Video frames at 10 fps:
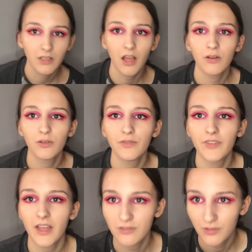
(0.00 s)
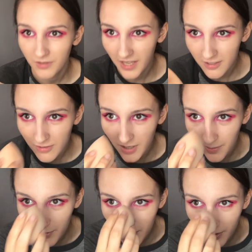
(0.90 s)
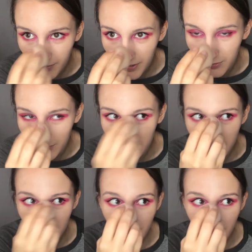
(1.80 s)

I don't know if that's too extra. I put it on my nose.